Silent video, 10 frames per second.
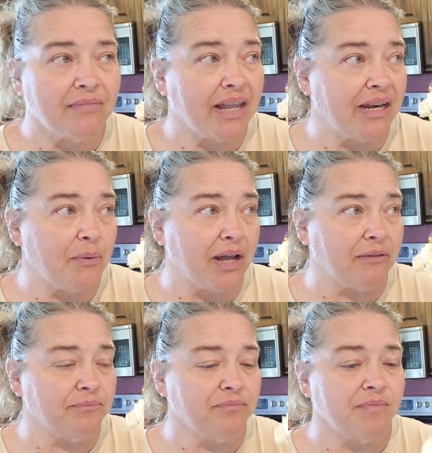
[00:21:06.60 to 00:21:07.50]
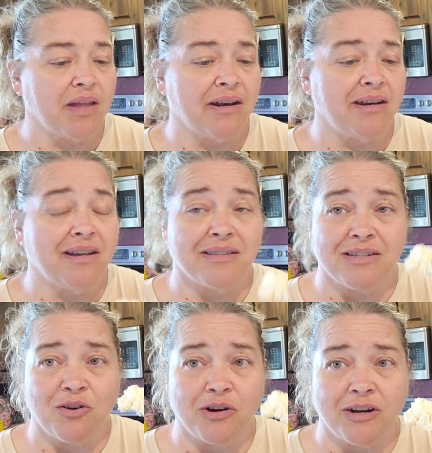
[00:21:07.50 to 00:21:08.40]
anyway, I need to get
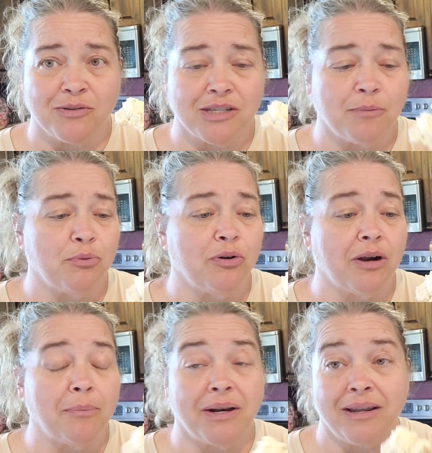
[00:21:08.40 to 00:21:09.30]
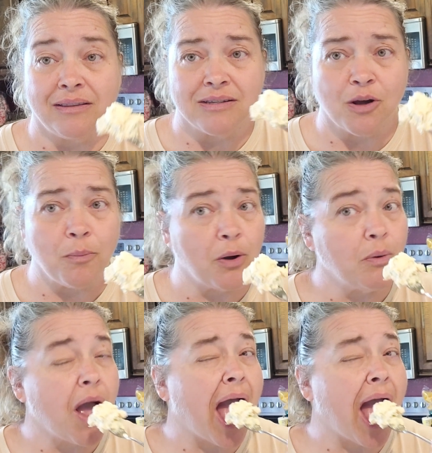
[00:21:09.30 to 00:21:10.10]
started on supper or I'm going to eat this whole bowl.